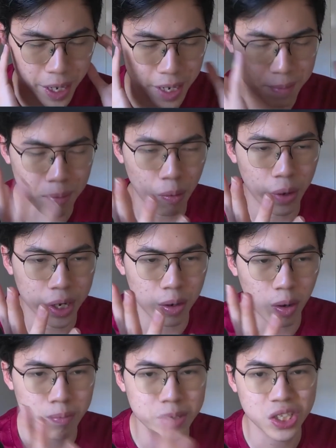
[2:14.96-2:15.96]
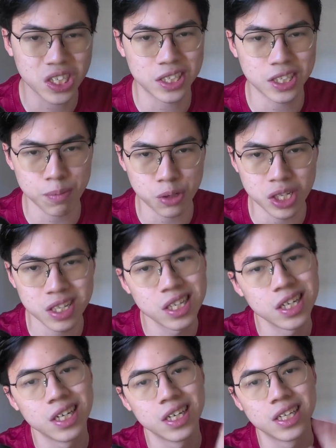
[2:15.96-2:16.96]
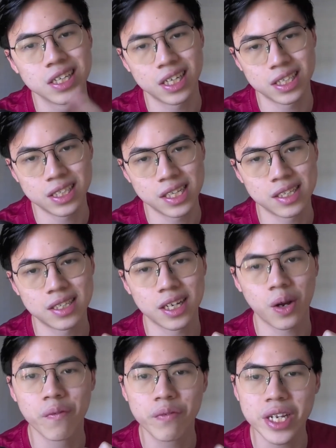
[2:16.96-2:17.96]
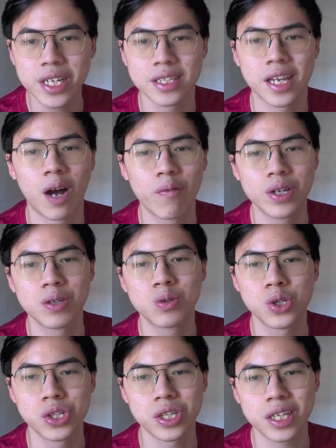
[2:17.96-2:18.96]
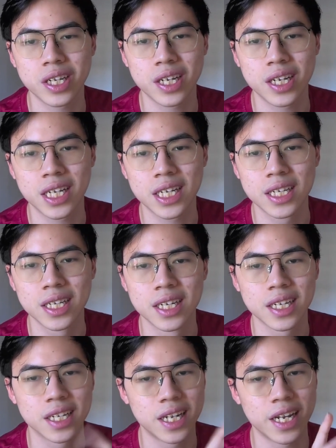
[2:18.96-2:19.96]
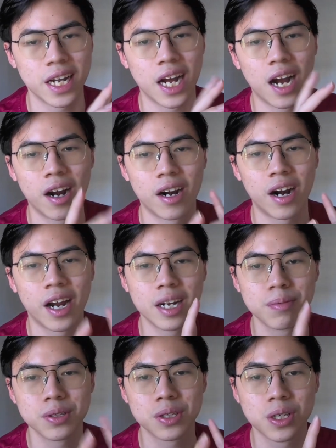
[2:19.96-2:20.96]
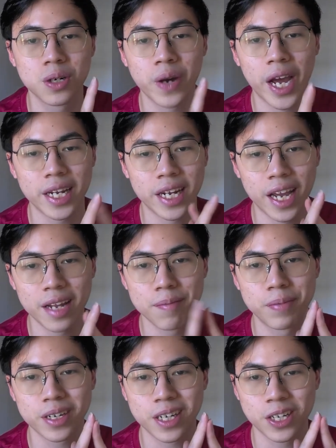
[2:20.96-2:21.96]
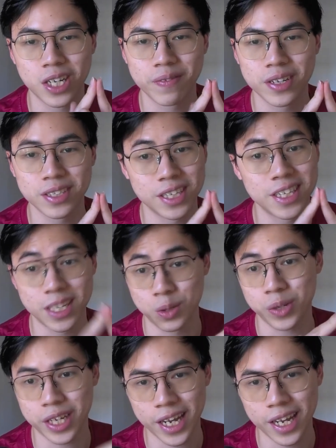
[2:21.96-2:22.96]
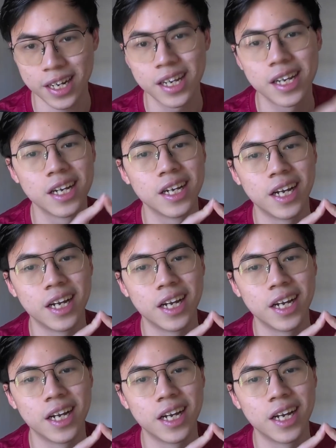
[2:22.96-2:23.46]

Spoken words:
pain point or misconception that says that convenience and healthy nutrition, they are unable to go hand in hand, but Kachava said, yes, we can,